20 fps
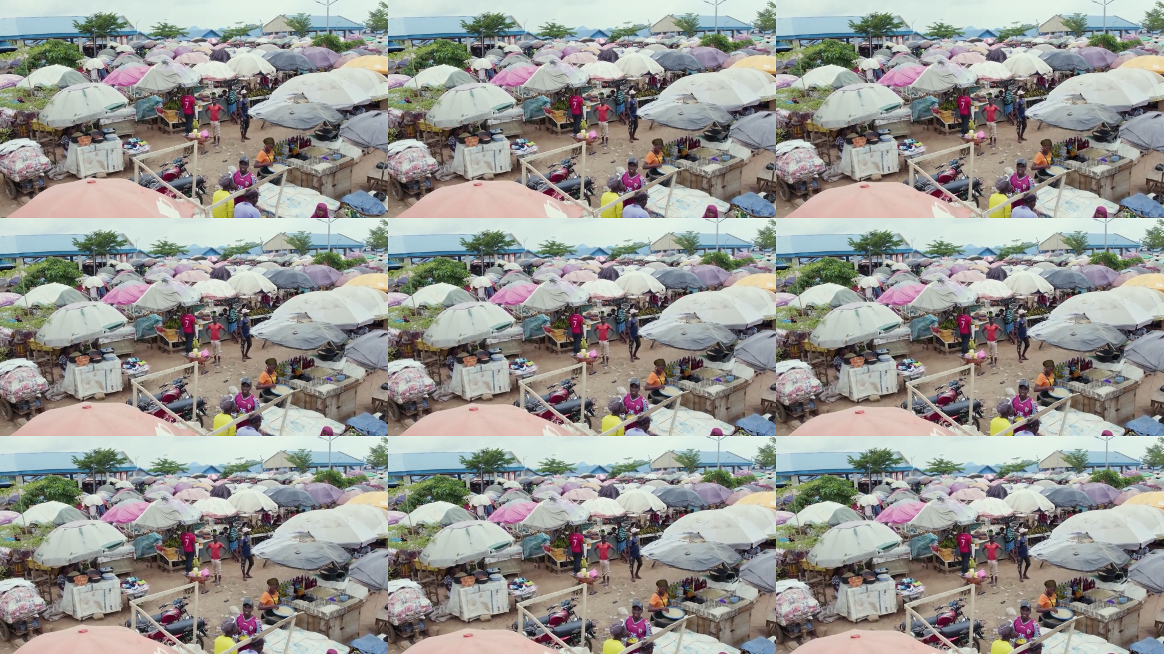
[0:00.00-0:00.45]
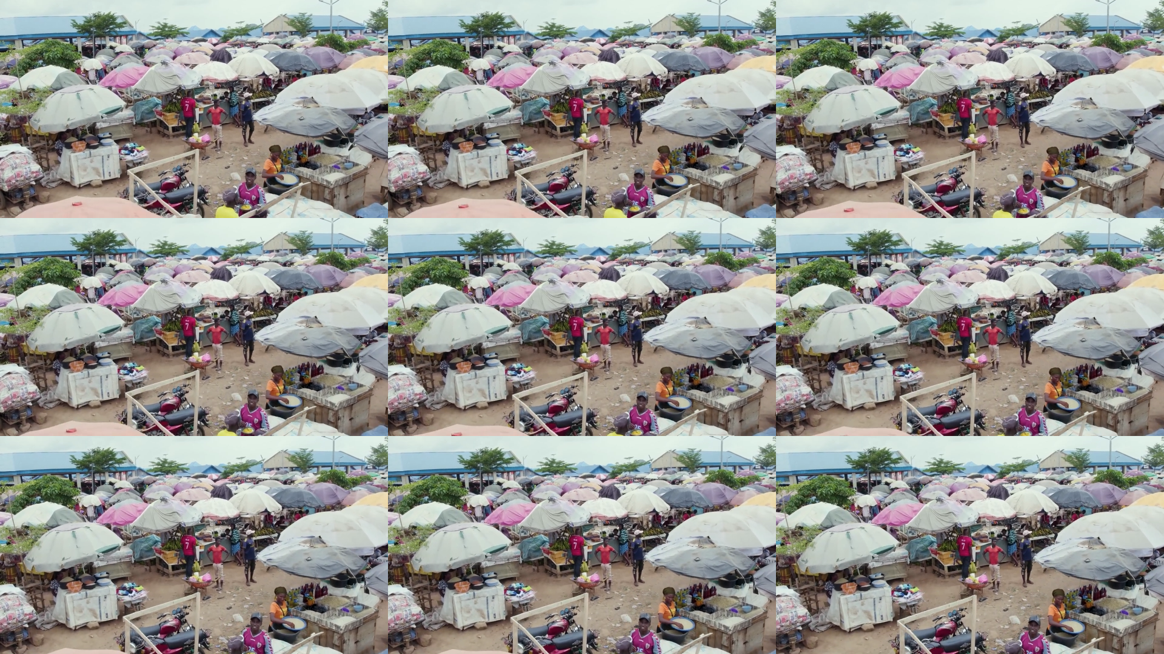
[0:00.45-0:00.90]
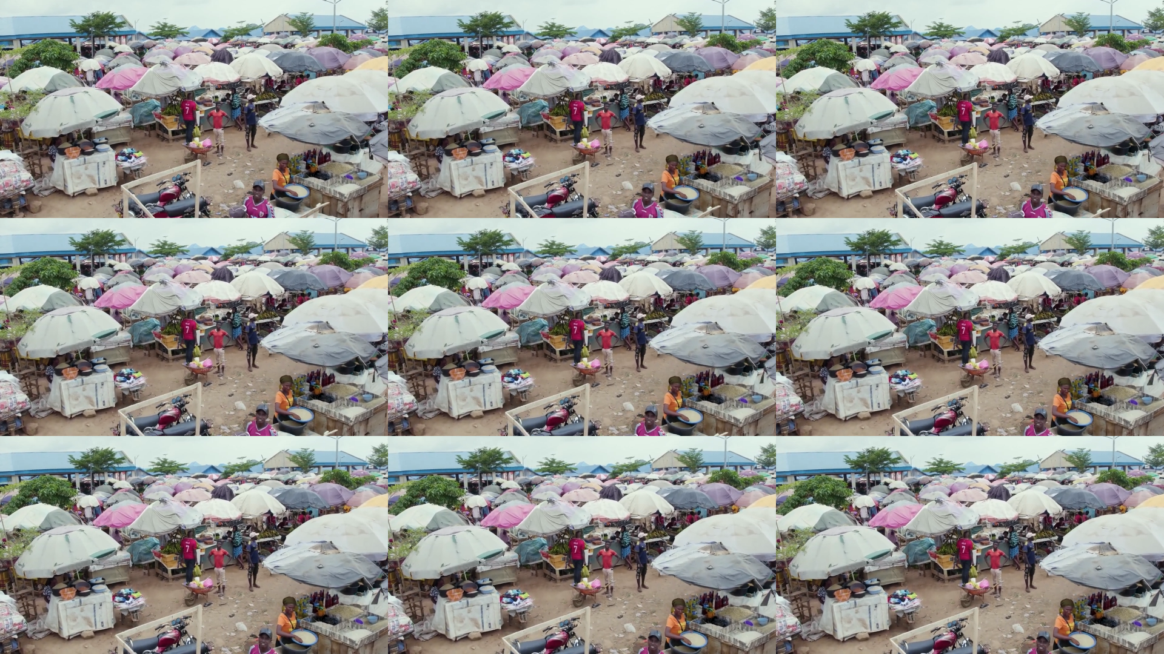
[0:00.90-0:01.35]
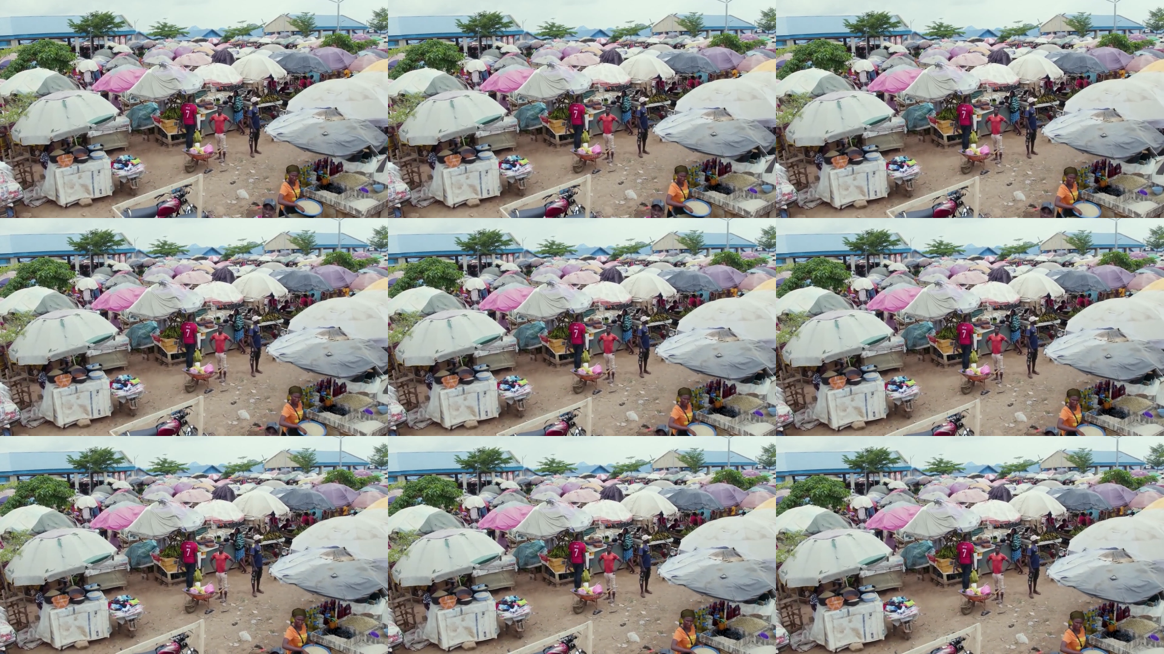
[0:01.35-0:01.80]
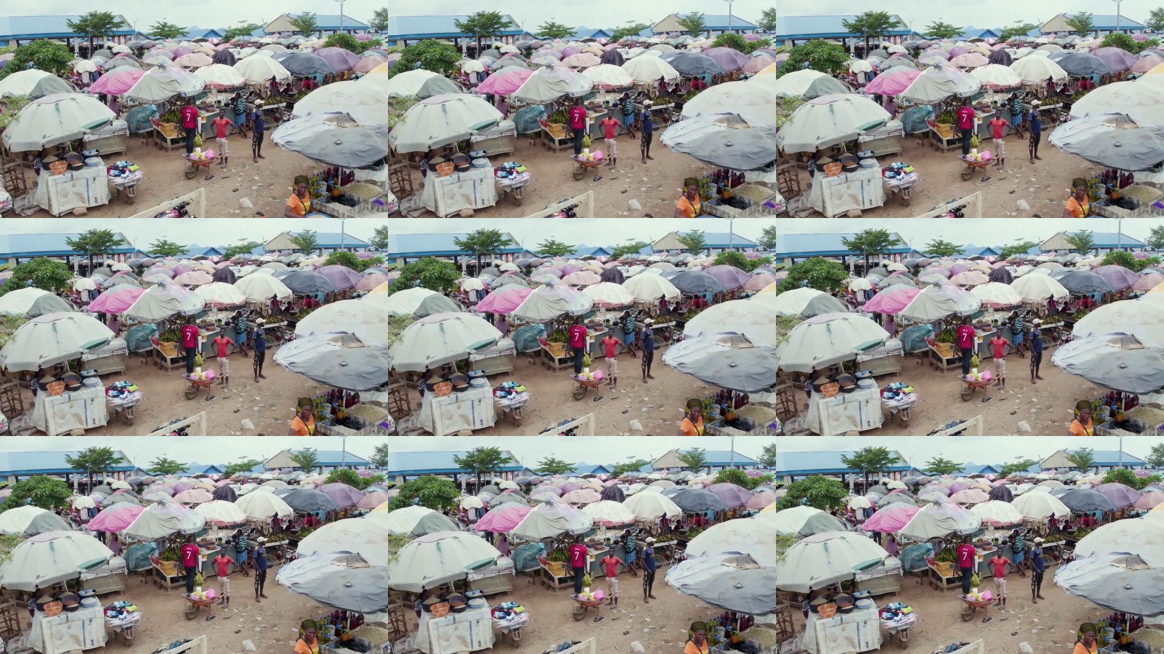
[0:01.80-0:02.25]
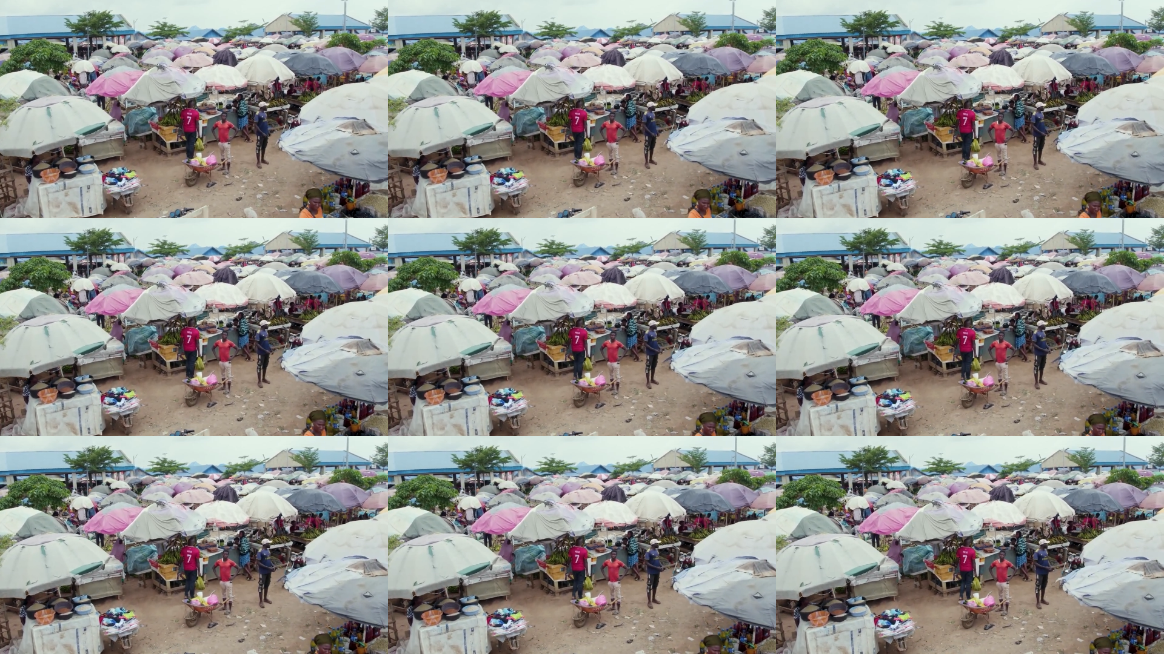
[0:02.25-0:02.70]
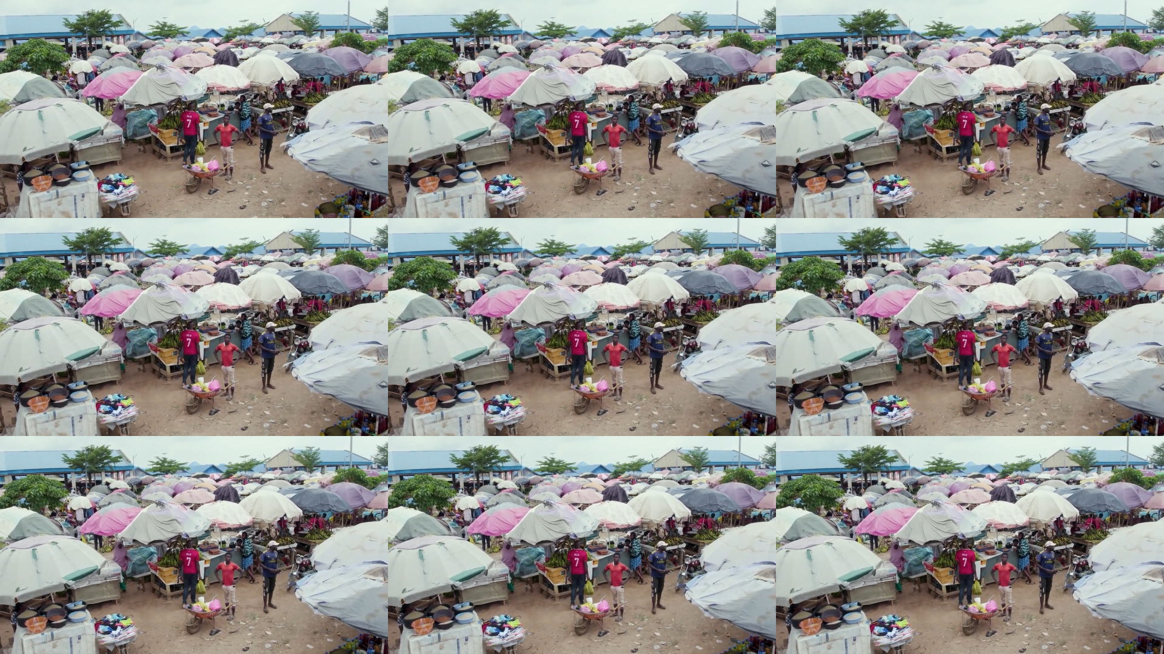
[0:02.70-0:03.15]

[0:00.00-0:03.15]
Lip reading: No face is visible, so there are no lips to read.